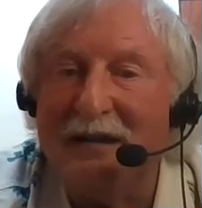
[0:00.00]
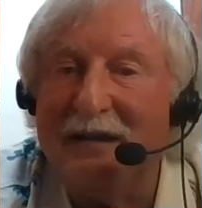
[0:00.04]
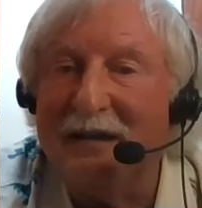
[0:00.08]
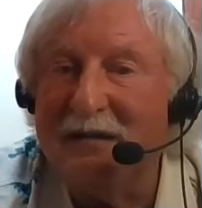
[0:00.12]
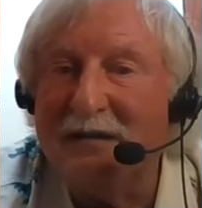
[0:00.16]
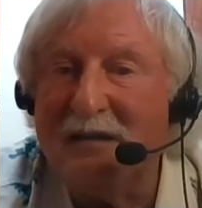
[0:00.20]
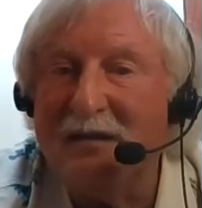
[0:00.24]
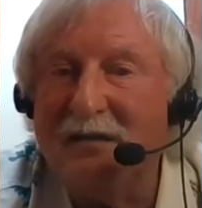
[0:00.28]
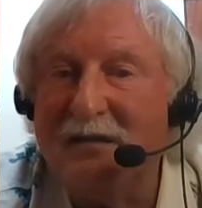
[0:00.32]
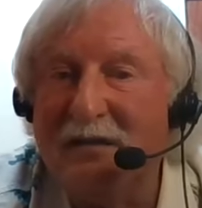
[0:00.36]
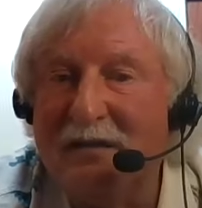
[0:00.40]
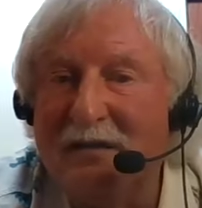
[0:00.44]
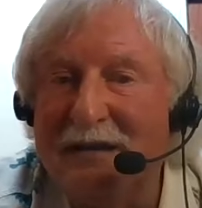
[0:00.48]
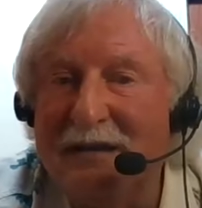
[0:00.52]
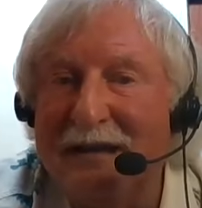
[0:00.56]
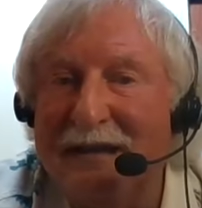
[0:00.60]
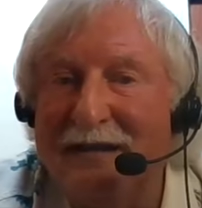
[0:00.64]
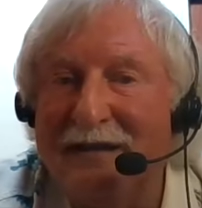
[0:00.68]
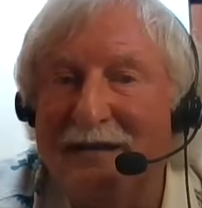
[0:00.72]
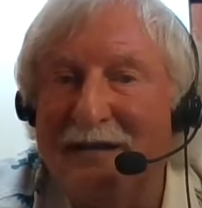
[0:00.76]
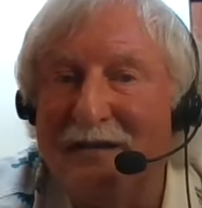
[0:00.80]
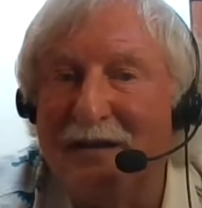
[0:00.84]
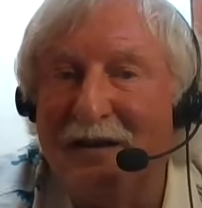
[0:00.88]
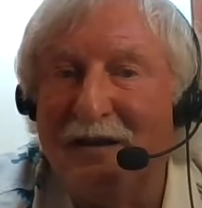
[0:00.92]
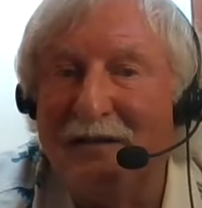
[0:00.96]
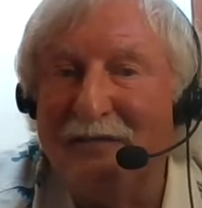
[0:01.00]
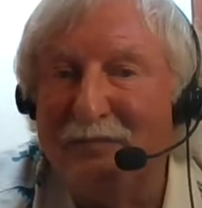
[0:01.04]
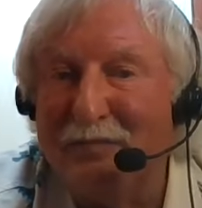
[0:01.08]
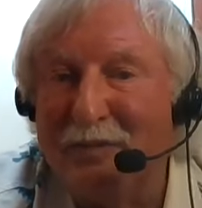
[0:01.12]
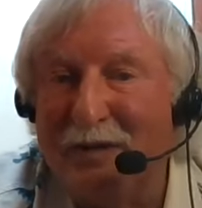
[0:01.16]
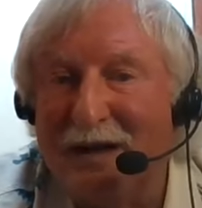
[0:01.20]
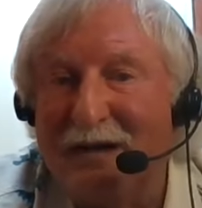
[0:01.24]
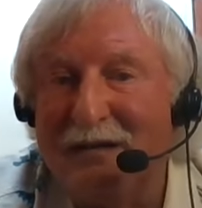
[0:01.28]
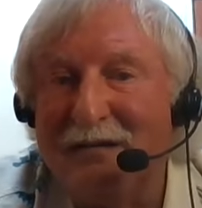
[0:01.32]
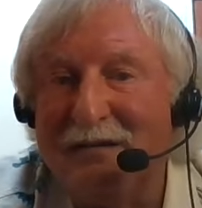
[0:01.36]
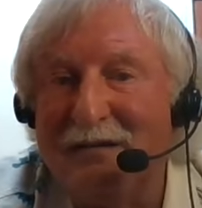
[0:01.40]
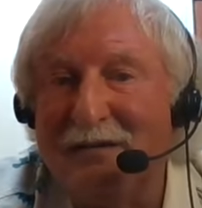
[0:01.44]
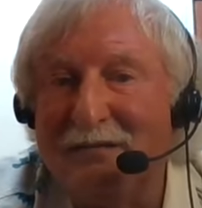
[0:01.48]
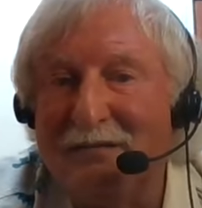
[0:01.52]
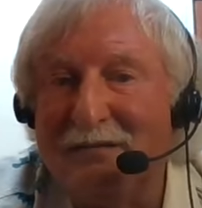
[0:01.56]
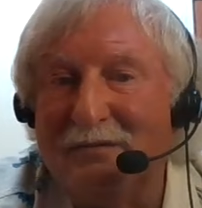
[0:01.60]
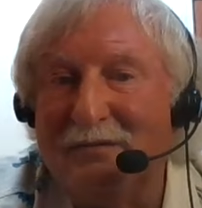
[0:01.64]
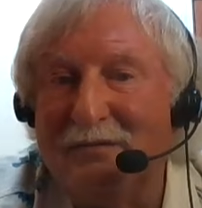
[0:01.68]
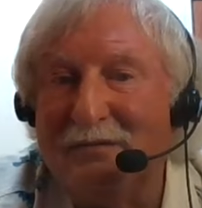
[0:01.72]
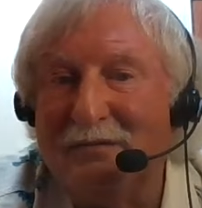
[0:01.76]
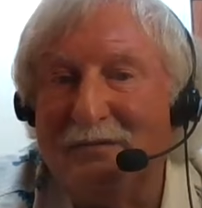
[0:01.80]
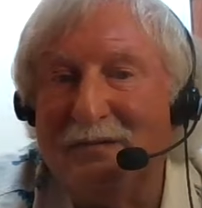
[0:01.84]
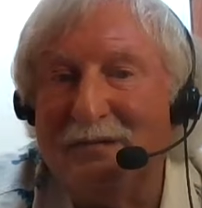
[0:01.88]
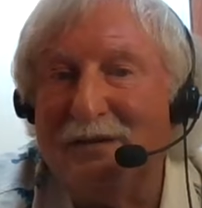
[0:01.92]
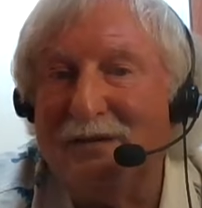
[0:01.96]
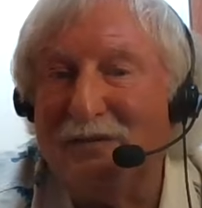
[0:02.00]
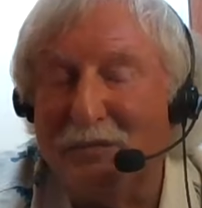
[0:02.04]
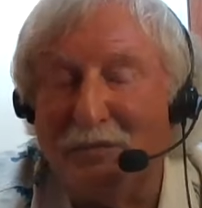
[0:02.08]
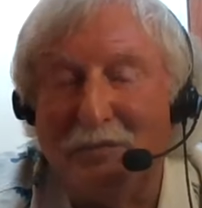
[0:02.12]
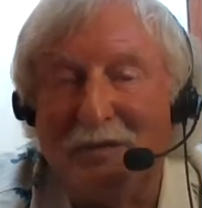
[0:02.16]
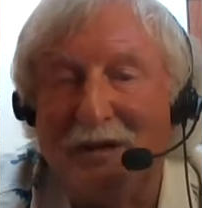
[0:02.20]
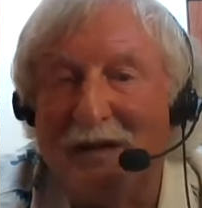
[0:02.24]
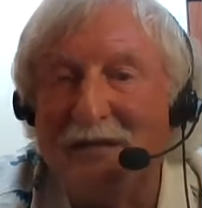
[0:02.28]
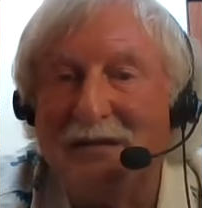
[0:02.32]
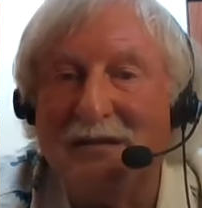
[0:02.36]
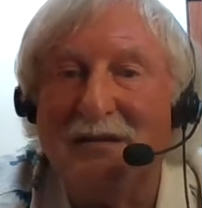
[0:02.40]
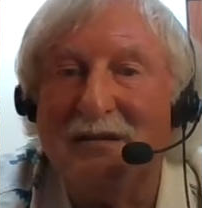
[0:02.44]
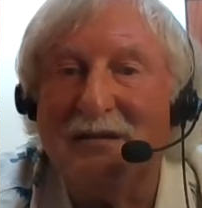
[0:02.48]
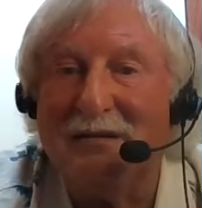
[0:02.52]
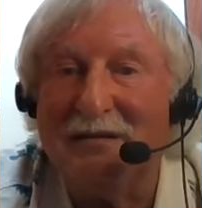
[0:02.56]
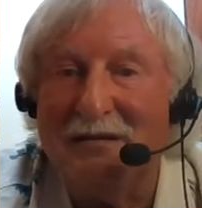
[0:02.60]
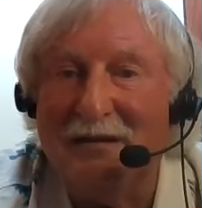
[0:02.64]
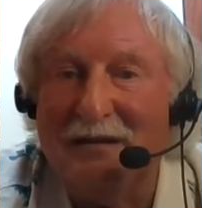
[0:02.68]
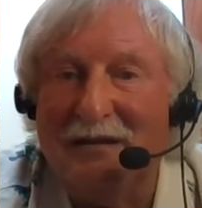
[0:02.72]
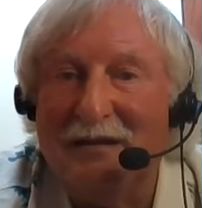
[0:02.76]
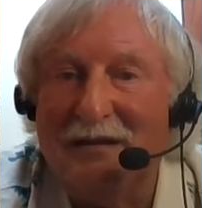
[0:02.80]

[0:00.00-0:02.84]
kids getting their life back is a blessing.